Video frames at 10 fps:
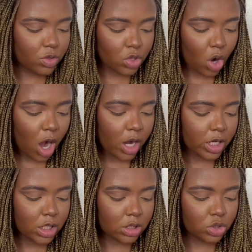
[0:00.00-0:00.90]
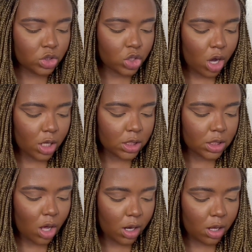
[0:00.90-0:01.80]
dark chocolate
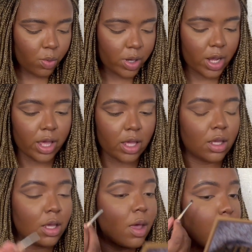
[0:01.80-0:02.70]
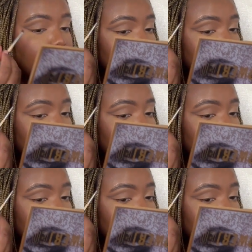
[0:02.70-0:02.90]
color when I put